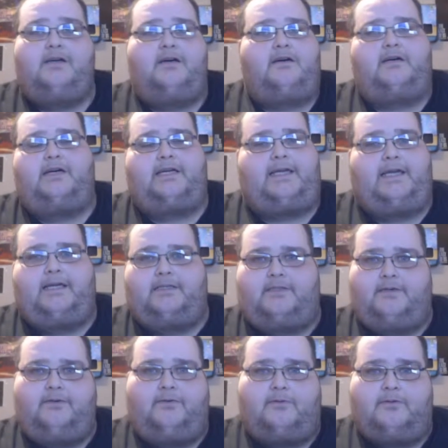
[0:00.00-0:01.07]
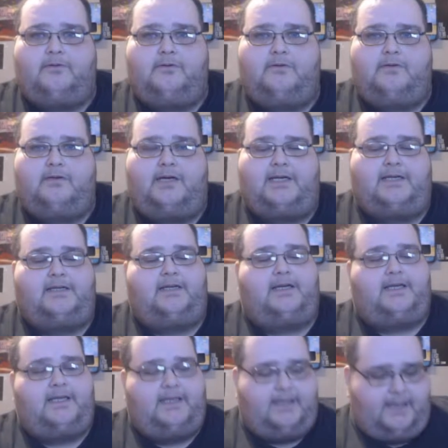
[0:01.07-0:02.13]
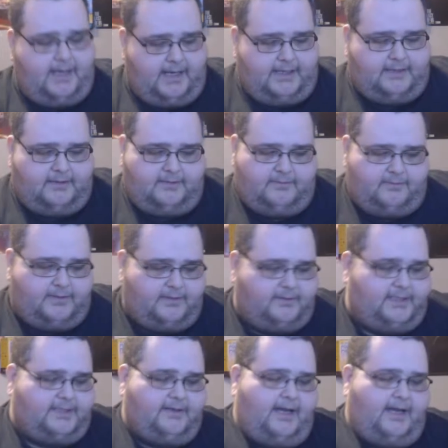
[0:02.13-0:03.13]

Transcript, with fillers: I can't do. I, I cannot really do.